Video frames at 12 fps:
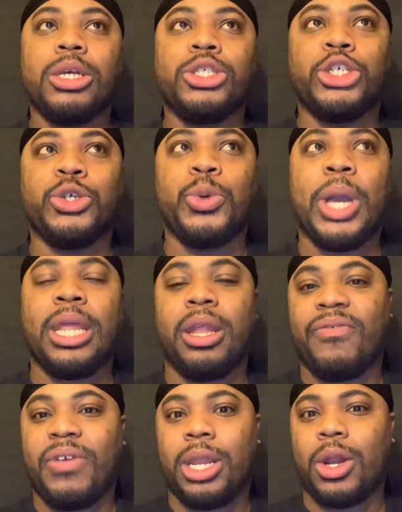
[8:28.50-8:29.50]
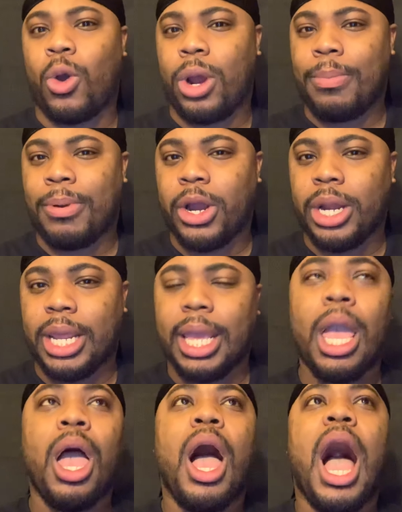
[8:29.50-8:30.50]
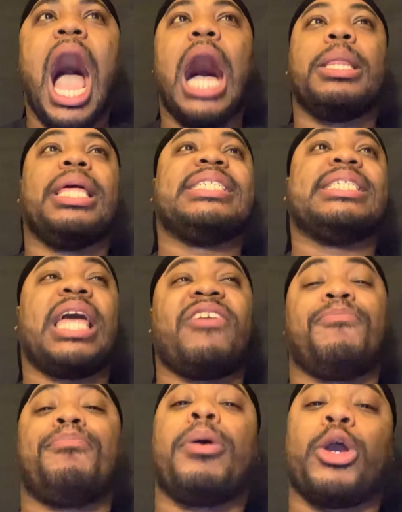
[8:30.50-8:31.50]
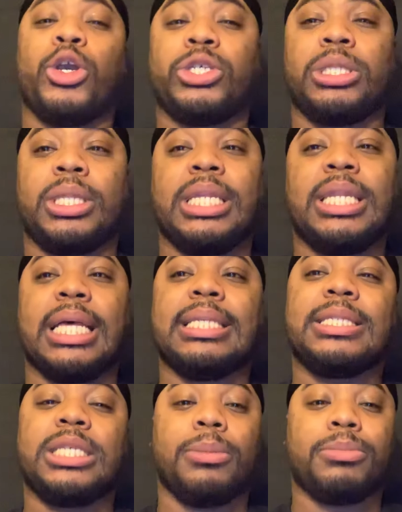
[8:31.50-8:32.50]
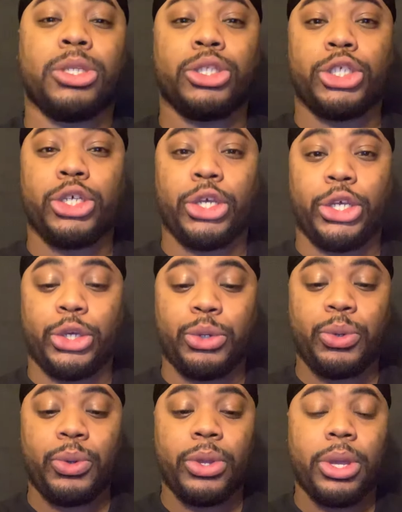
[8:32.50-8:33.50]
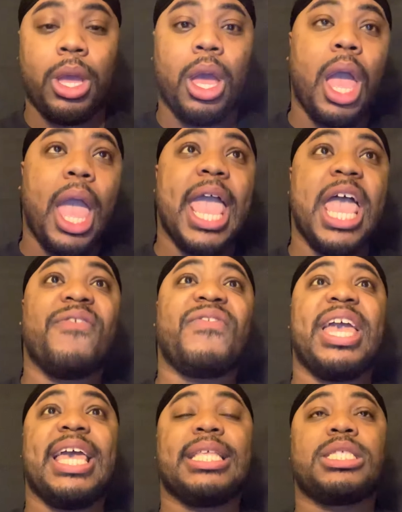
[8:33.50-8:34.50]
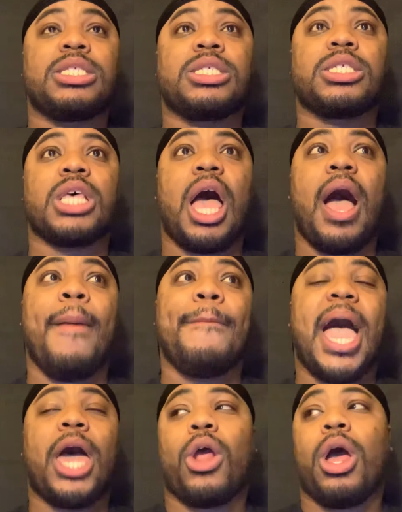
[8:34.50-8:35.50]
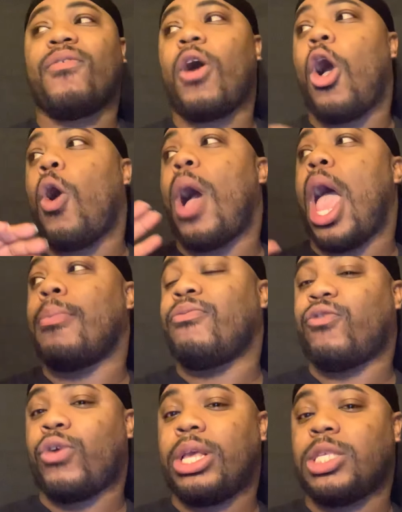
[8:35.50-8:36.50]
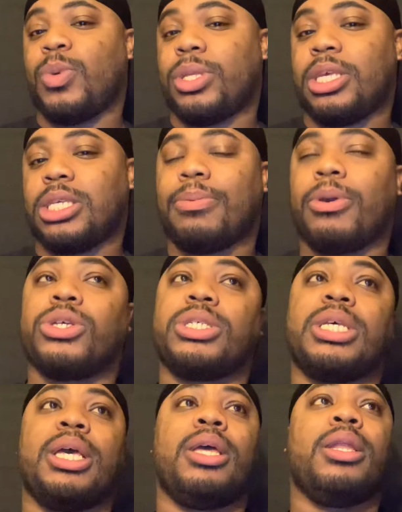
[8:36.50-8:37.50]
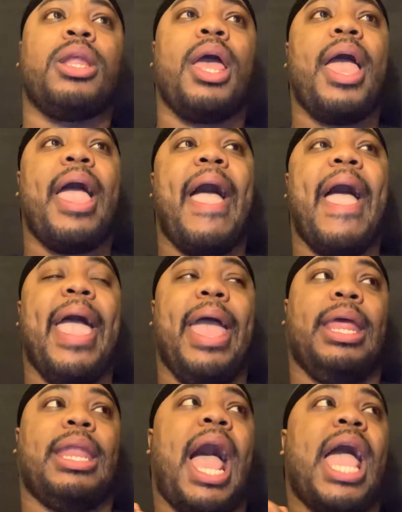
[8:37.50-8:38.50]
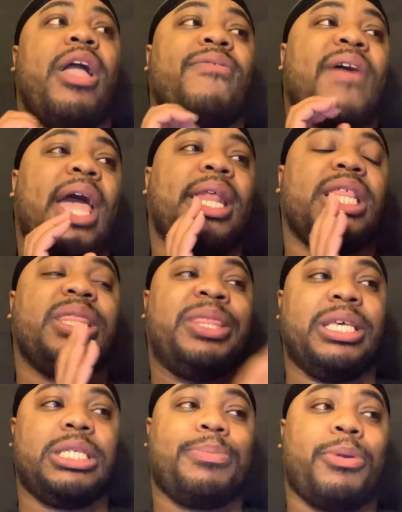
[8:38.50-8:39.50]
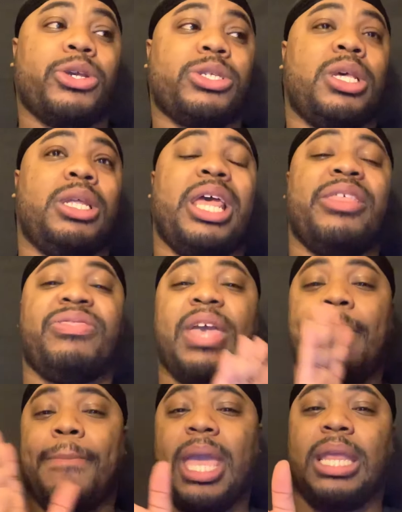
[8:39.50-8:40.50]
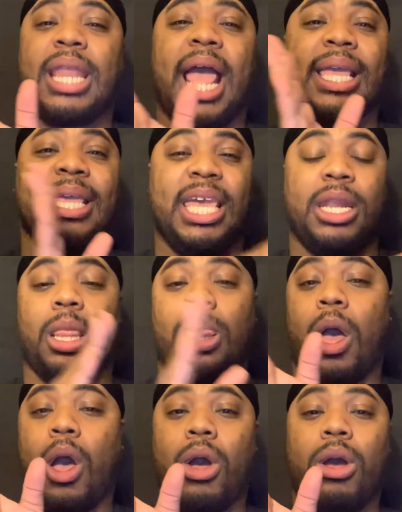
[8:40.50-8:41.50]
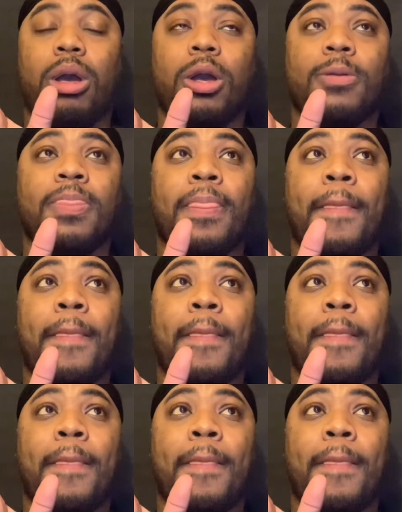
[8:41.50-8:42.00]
to an event or a party unless they've personally done something to you. If it's a matter of, oh, I'm friends with this person and I invited this person and they may not get along,